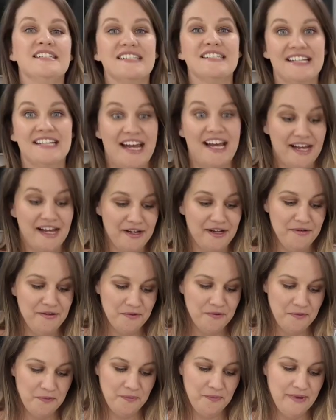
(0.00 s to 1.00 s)
Today,
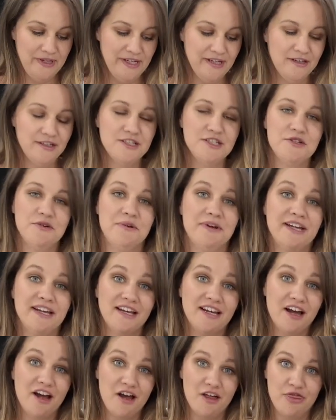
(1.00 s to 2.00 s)
we are
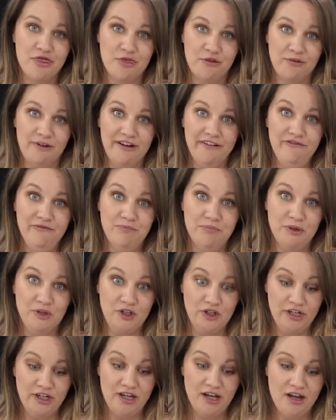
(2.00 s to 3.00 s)
doing a thrift
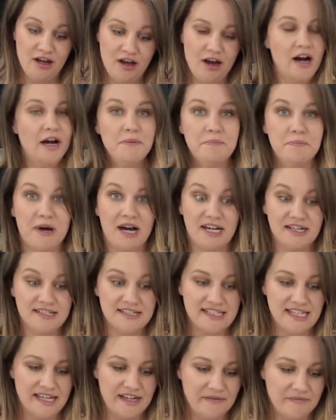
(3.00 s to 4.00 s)
book
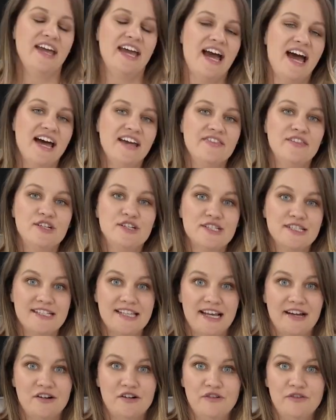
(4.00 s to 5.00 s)
unboxing. They had their
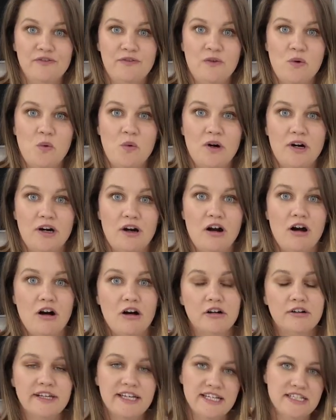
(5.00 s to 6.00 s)
sale for
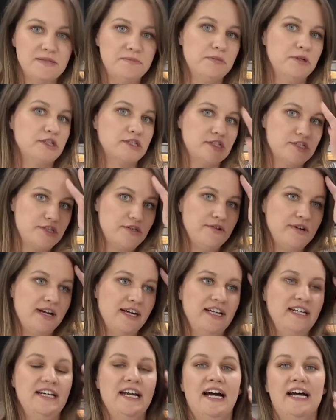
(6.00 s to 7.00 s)
all kids books
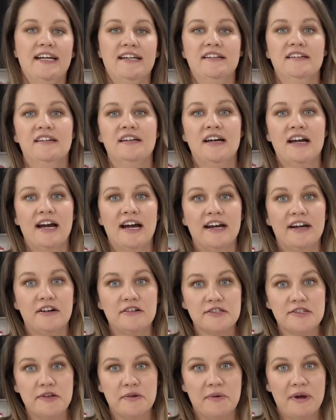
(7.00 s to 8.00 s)
$2.99. I
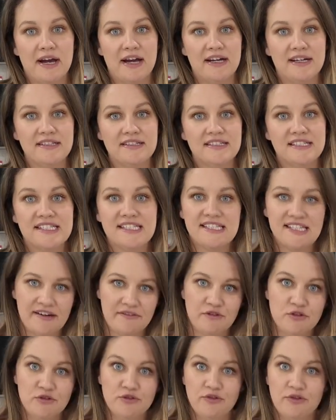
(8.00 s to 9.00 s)
also had
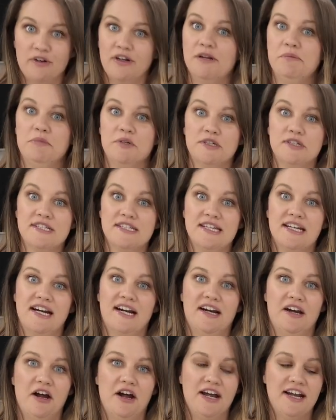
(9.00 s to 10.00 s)
several free books that
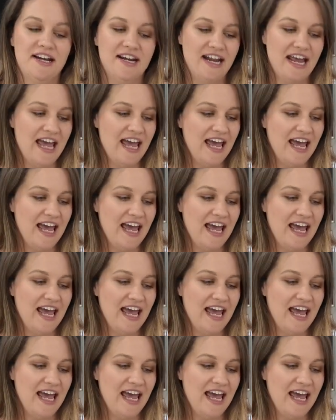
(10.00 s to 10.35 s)
I got,